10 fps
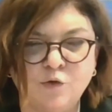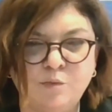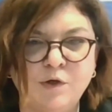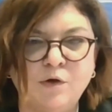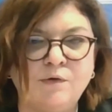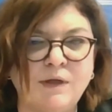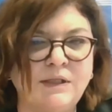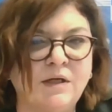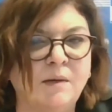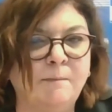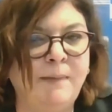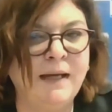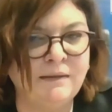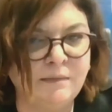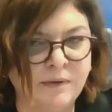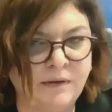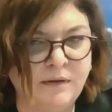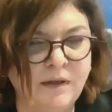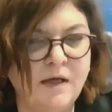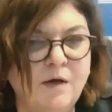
to be already compatible